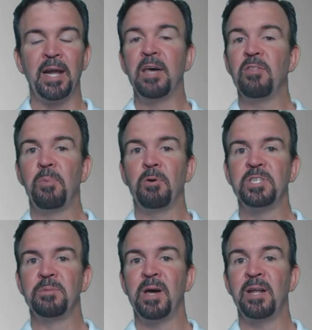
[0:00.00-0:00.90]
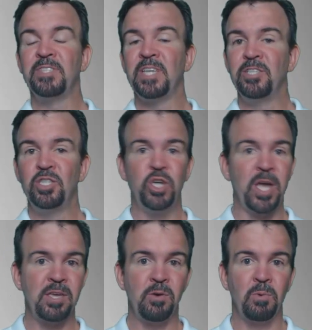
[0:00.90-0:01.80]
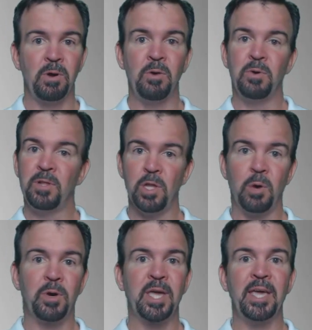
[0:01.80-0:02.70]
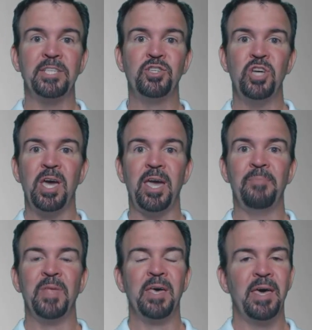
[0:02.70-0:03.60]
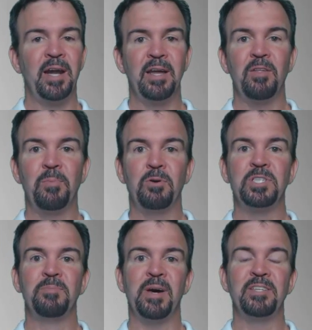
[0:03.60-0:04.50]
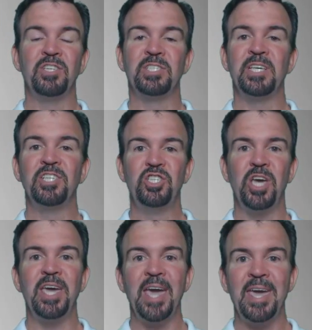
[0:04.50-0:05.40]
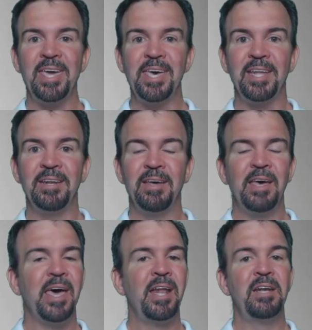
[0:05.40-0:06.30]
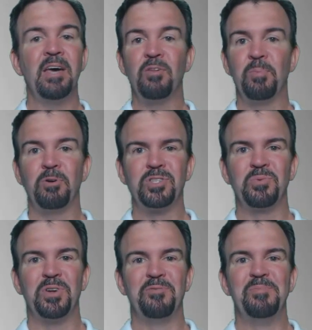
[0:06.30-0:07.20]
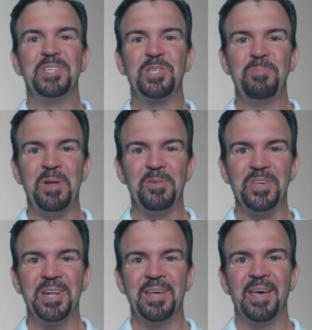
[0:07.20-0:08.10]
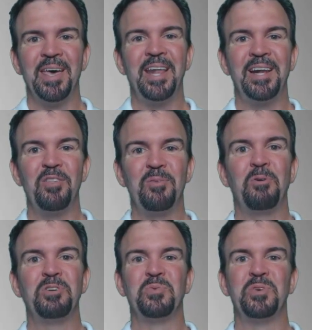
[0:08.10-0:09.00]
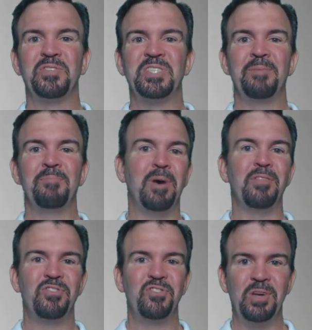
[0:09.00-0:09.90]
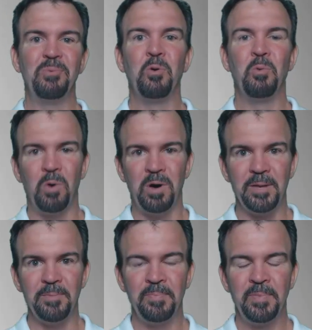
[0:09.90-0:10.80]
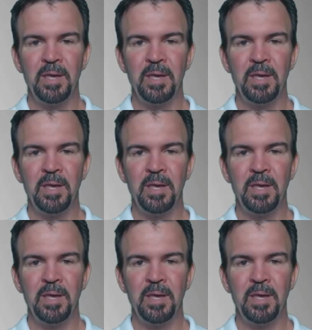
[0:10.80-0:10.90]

and another person might have said January with a lowercase j, and another person might have just said Jan, and another person would have misspelled it, and another person would have said month 01.